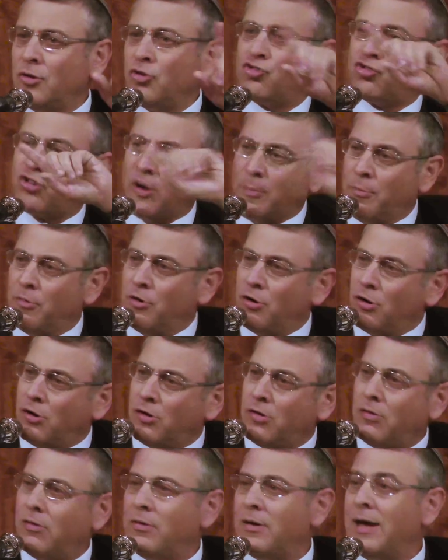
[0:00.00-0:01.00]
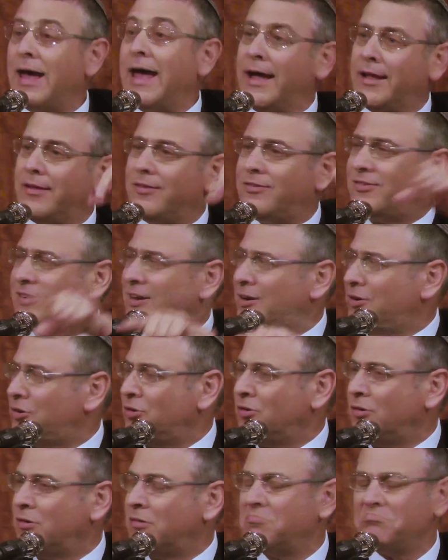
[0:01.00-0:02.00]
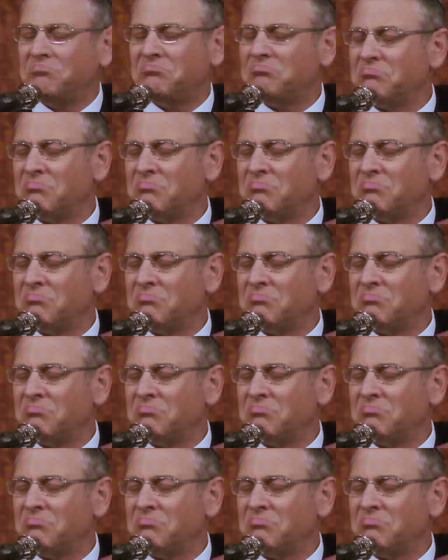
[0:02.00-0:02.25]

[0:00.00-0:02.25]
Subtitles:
Shamor and Zachor.